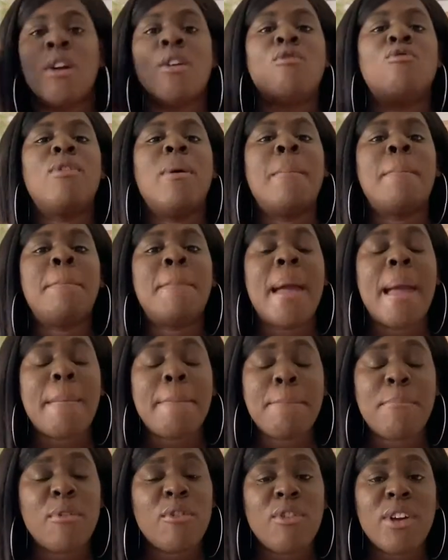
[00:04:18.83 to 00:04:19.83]

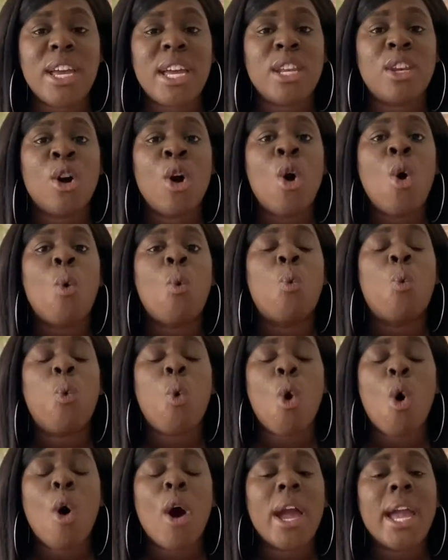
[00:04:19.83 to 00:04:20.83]
remembering
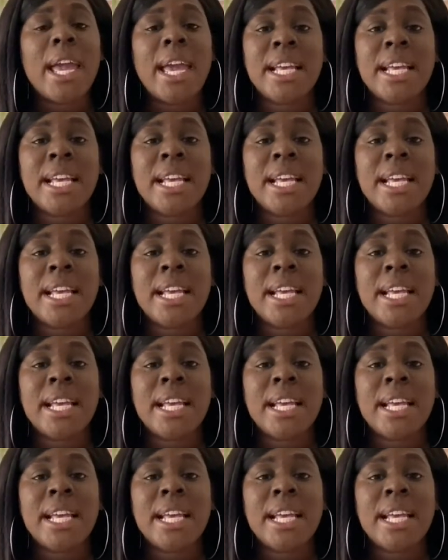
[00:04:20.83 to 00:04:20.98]
what